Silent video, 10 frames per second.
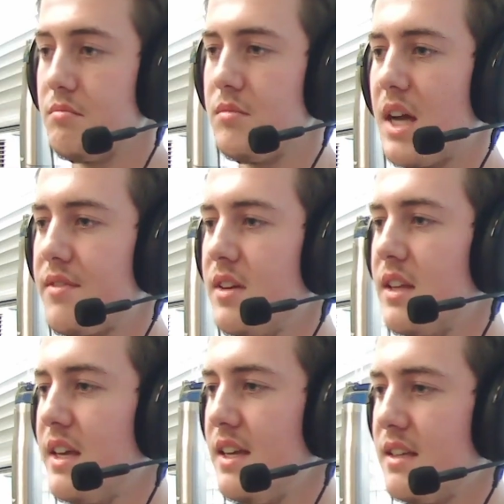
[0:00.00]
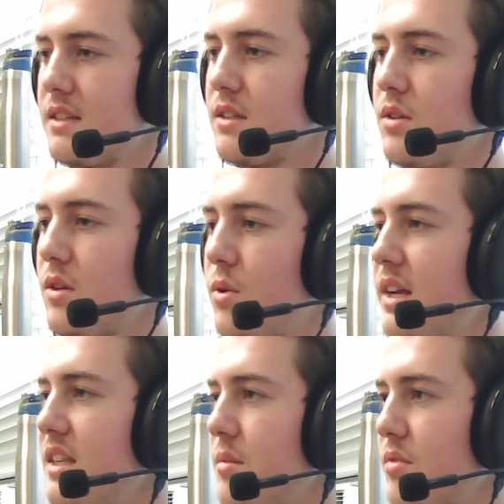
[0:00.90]
Definitely
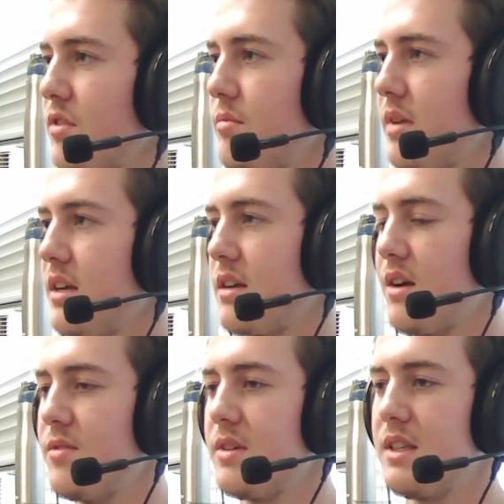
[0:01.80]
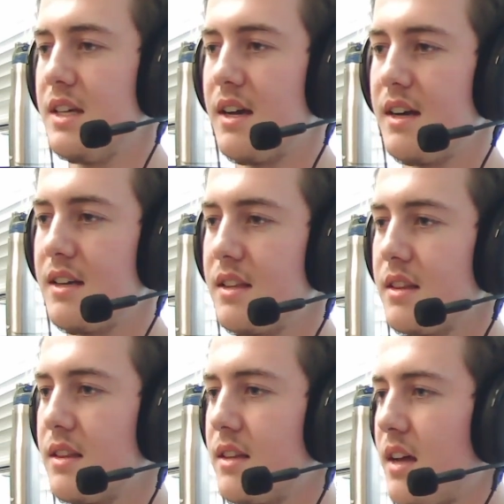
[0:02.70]
quite the improvement over the
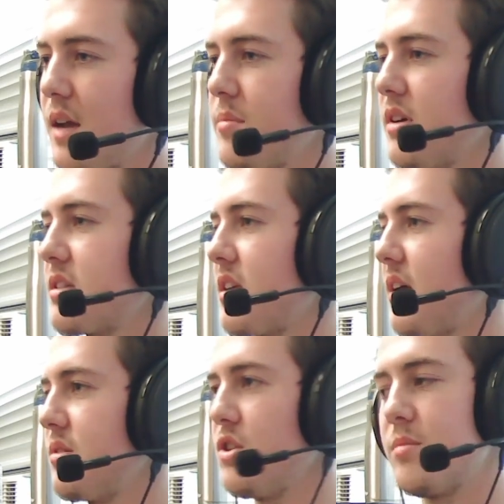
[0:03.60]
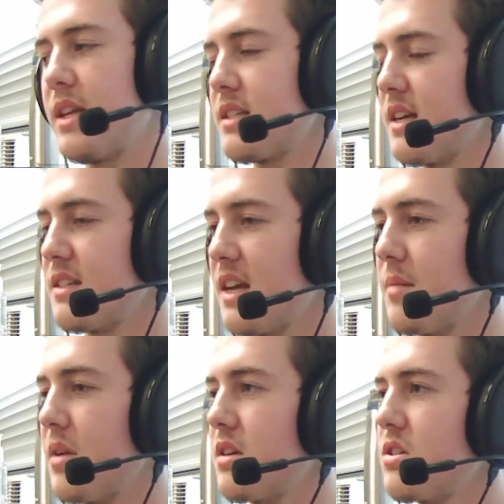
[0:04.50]
HyperX Cloud 2, but that's not saying
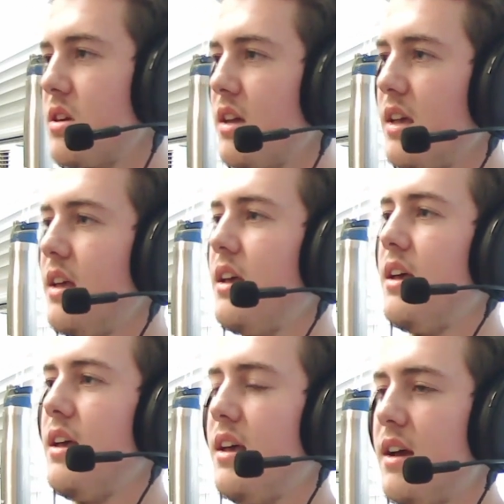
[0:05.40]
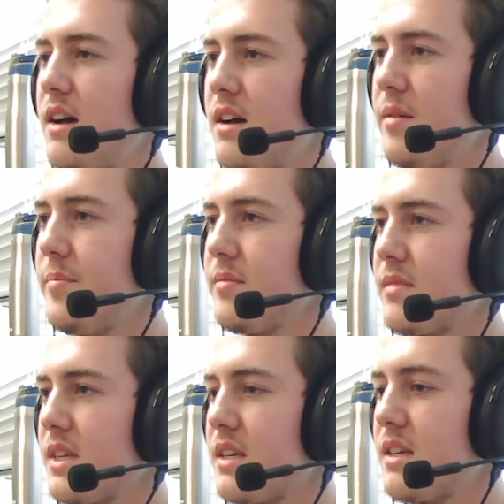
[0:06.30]
much. And
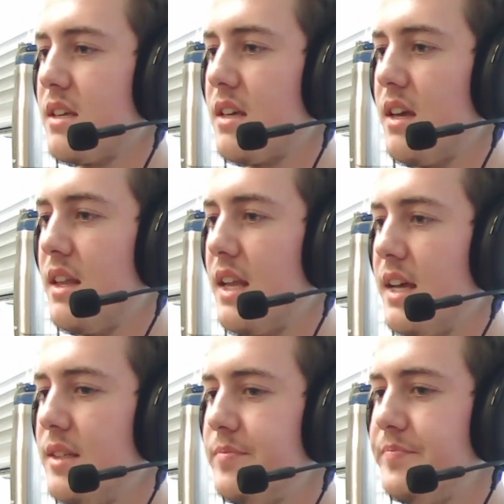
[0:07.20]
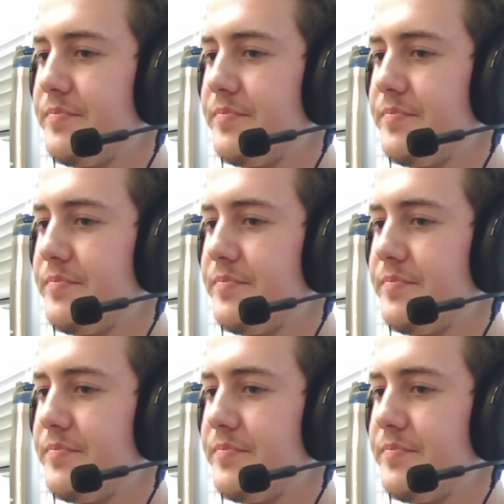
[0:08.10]
then,